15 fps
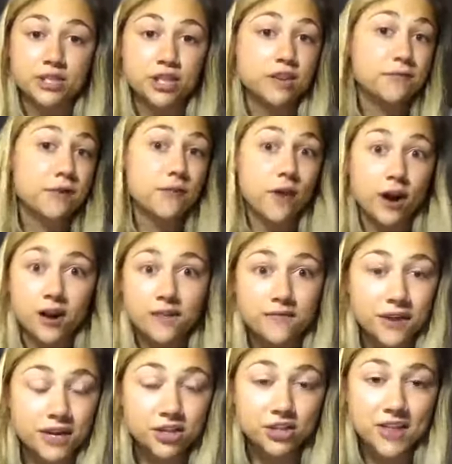And if you've already
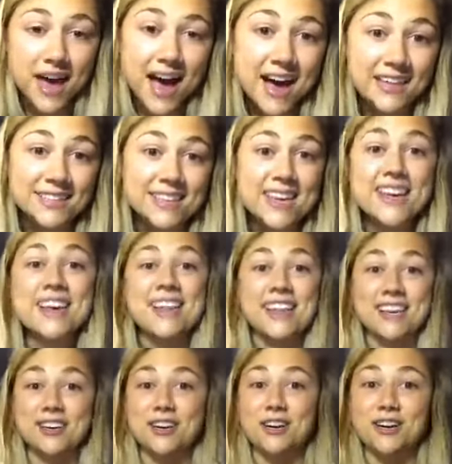finished that,
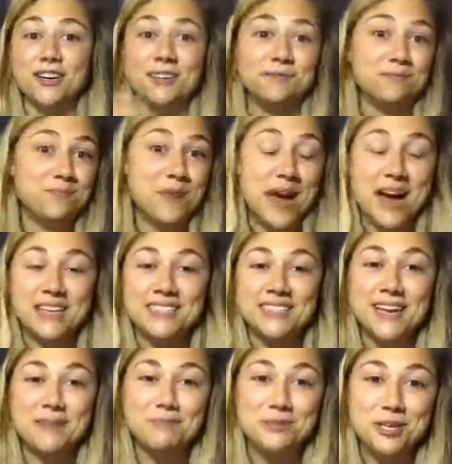then you're past
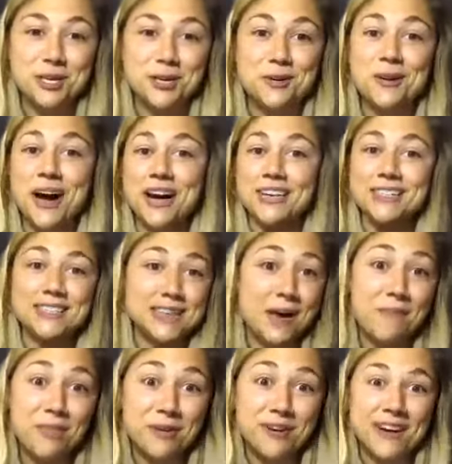step 2 on to
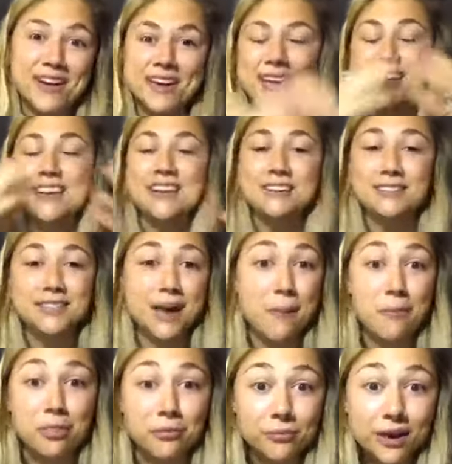step 3.
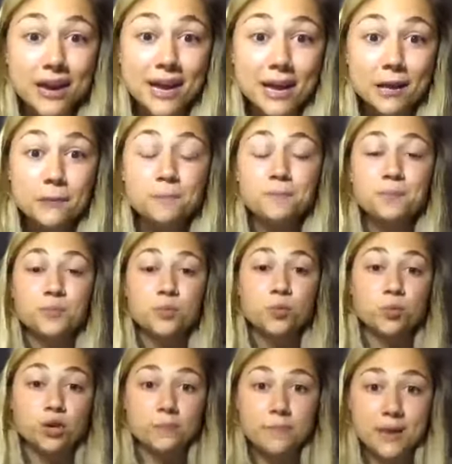Step 3
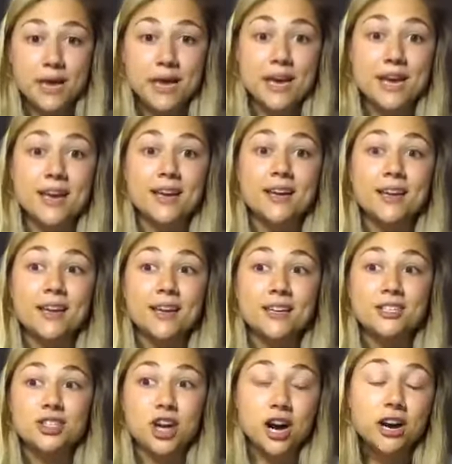would be
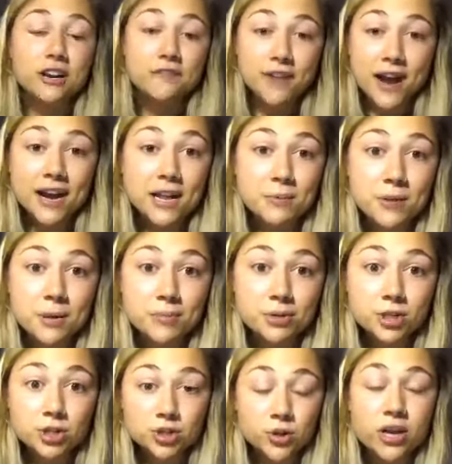start inviting people
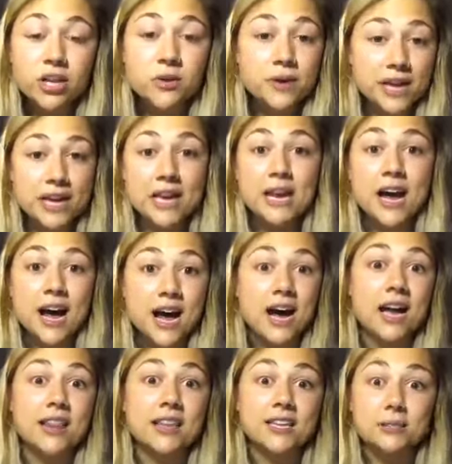to join you in
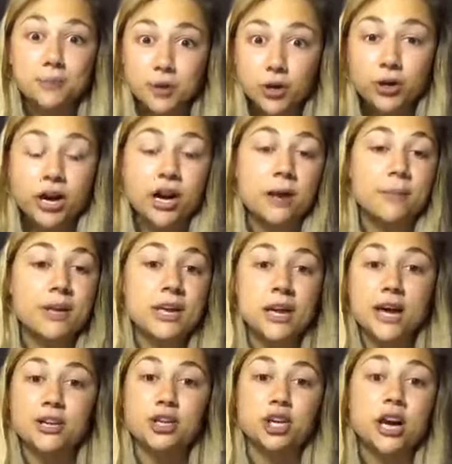on this program, in
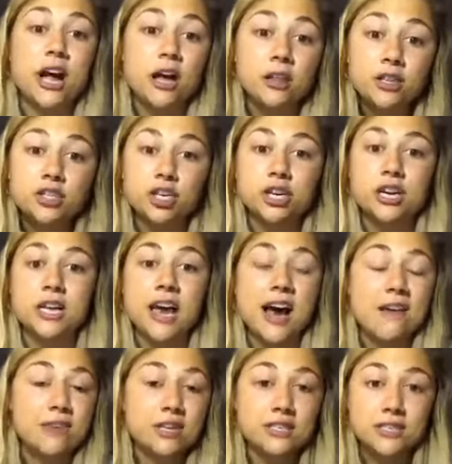on your health journey.
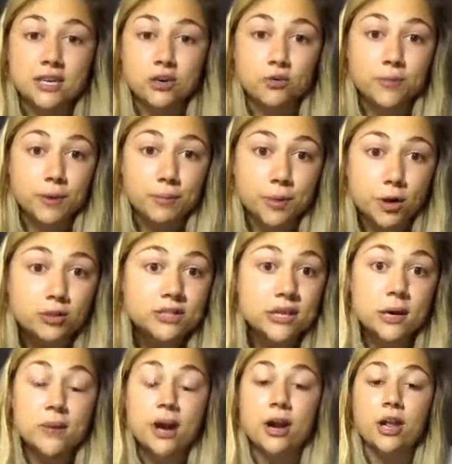Obviously, you've been
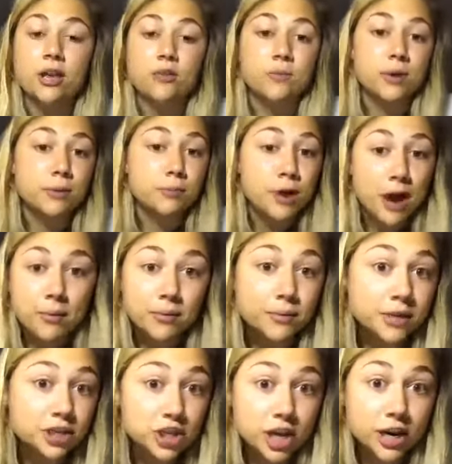posting about it. You've been
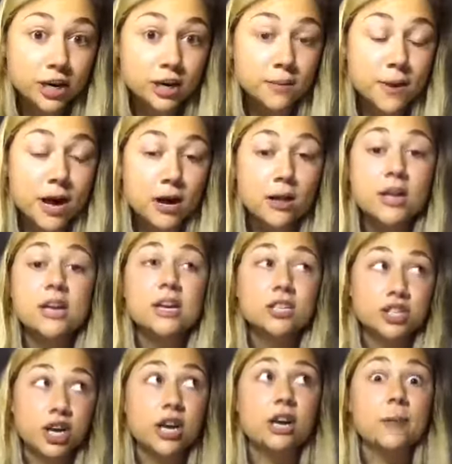probably sharing about
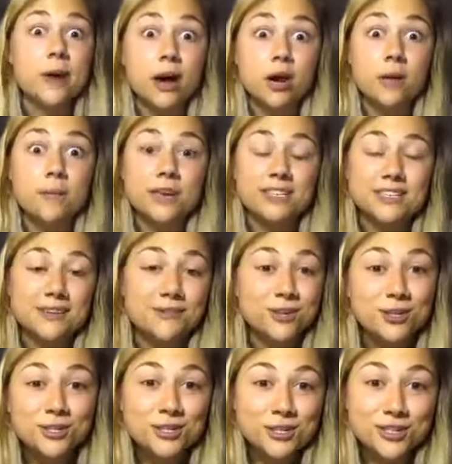it because I've
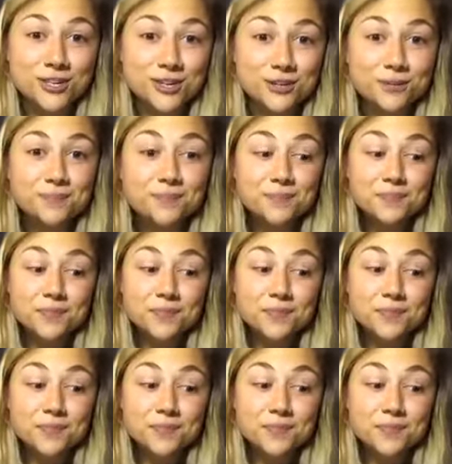told you to.